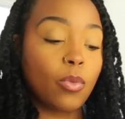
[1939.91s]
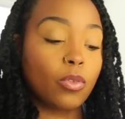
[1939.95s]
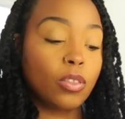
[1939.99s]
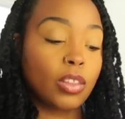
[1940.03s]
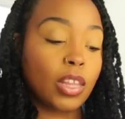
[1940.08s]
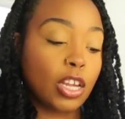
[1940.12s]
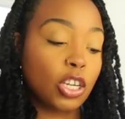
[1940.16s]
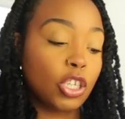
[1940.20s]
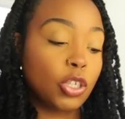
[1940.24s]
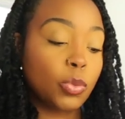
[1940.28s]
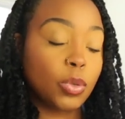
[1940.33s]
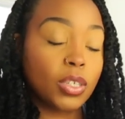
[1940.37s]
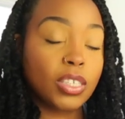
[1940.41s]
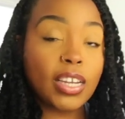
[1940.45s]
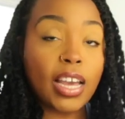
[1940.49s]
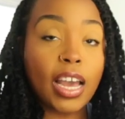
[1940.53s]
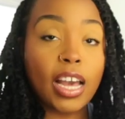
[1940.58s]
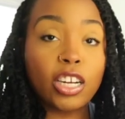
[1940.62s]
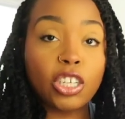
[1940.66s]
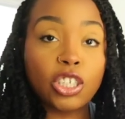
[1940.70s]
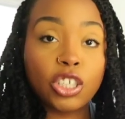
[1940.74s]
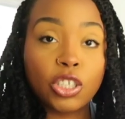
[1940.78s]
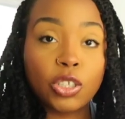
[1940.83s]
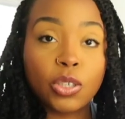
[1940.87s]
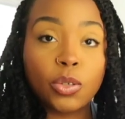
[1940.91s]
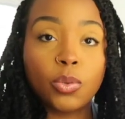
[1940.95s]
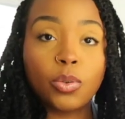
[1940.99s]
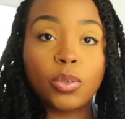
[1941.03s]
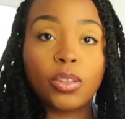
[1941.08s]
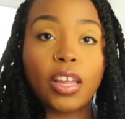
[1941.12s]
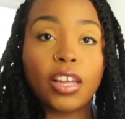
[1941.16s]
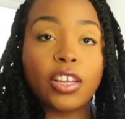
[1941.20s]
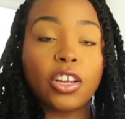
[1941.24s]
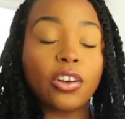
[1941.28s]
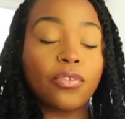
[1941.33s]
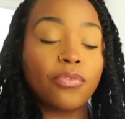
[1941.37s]
that you were attached to
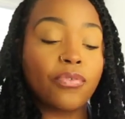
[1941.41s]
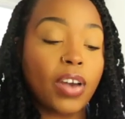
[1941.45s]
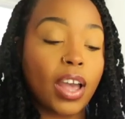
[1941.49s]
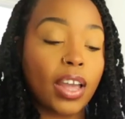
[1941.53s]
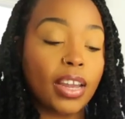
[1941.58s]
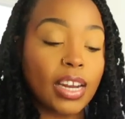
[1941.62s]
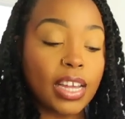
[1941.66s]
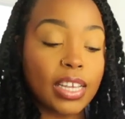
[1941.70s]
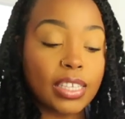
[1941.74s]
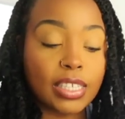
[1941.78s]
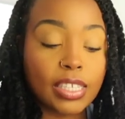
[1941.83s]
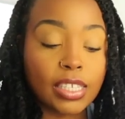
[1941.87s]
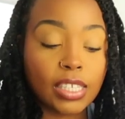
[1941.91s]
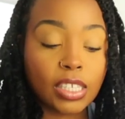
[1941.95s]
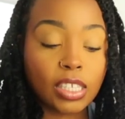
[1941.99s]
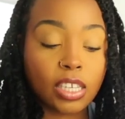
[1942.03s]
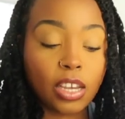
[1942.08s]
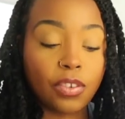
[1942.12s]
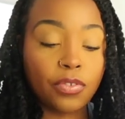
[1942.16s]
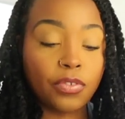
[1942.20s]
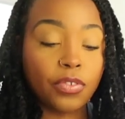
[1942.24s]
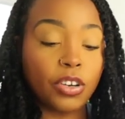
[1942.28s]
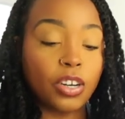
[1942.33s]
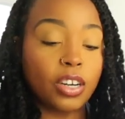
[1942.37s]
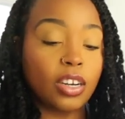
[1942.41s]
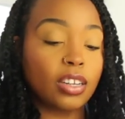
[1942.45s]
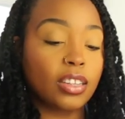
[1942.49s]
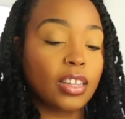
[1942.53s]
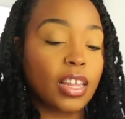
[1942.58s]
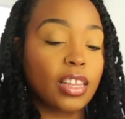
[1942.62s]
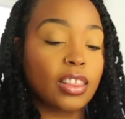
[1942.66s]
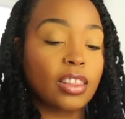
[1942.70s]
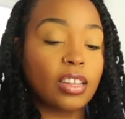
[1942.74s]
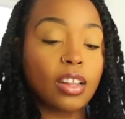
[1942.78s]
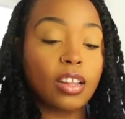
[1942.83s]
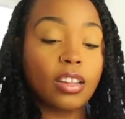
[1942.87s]
like your finances suffered
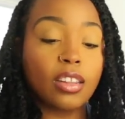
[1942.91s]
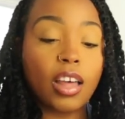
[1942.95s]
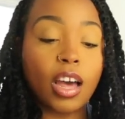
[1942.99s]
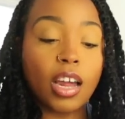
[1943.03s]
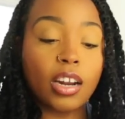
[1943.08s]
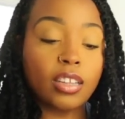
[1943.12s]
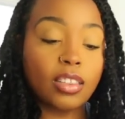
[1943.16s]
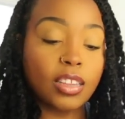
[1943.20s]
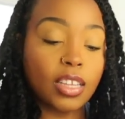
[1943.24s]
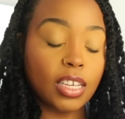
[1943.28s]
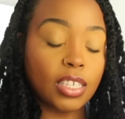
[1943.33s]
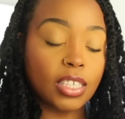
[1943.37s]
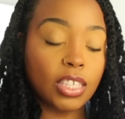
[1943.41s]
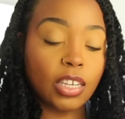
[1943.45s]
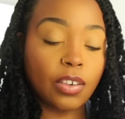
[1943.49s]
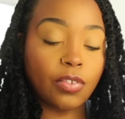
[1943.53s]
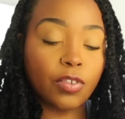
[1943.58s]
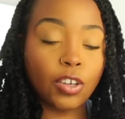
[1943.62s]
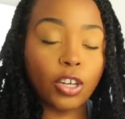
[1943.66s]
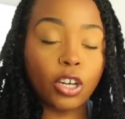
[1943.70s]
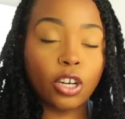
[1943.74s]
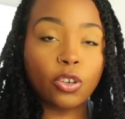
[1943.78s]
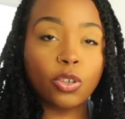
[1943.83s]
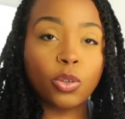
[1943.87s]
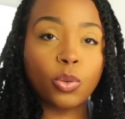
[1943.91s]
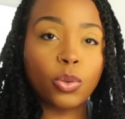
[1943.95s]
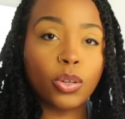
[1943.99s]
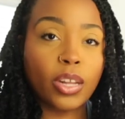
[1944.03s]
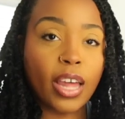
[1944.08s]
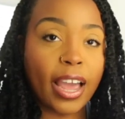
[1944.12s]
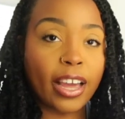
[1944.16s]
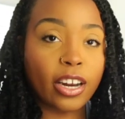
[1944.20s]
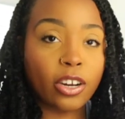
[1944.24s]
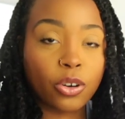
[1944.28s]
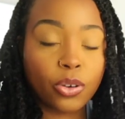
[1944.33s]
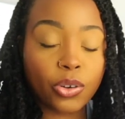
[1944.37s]
like that a lot of things suffered you
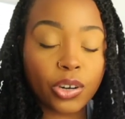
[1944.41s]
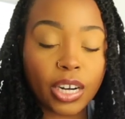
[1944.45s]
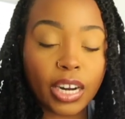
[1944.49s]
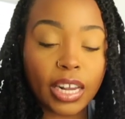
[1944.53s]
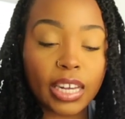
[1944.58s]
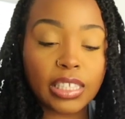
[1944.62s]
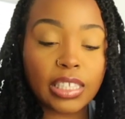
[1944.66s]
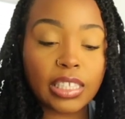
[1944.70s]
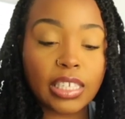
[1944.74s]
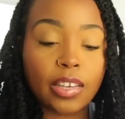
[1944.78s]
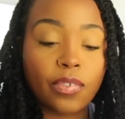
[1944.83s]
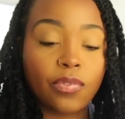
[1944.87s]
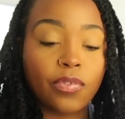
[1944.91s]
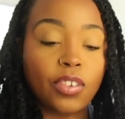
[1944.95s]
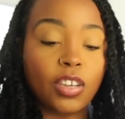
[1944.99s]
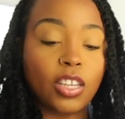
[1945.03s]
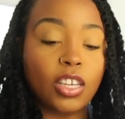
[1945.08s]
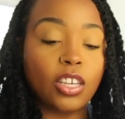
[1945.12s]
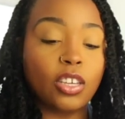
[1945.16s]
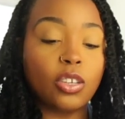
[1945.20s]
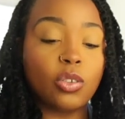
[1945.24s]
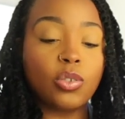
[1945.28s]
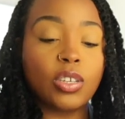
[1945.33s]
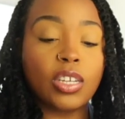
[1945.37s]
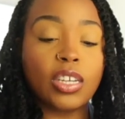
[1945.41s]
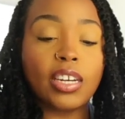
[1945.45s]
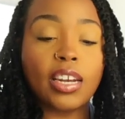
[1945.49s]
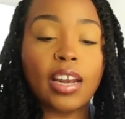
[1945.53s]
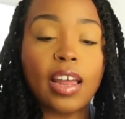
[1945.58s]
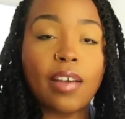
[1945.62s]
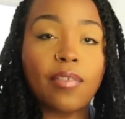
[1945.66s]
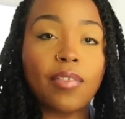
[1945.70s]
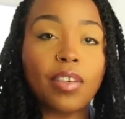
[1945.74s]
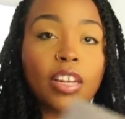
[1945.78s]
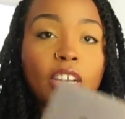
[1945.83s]
lacked creativity you didn't have